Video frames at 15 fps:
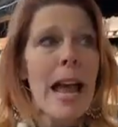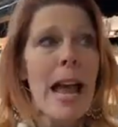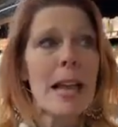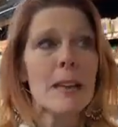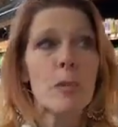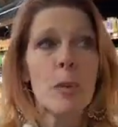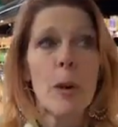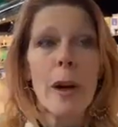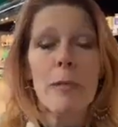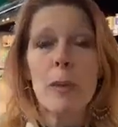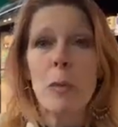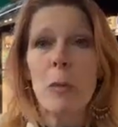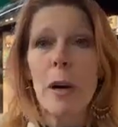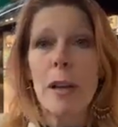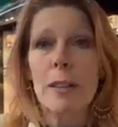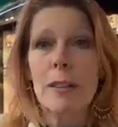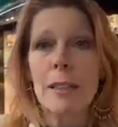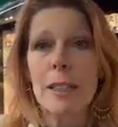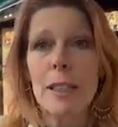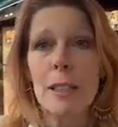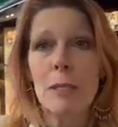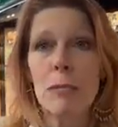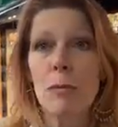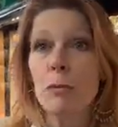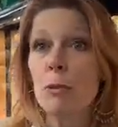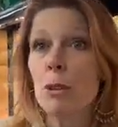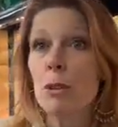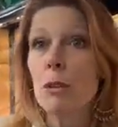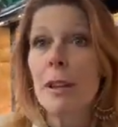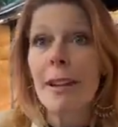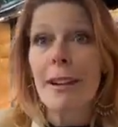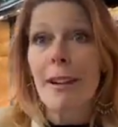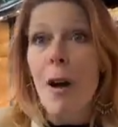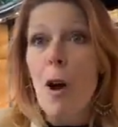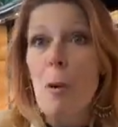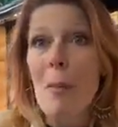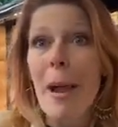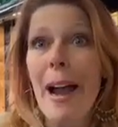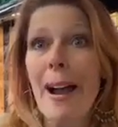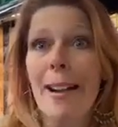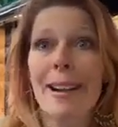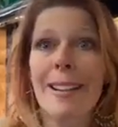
and if you ever want to leave, you get it all back.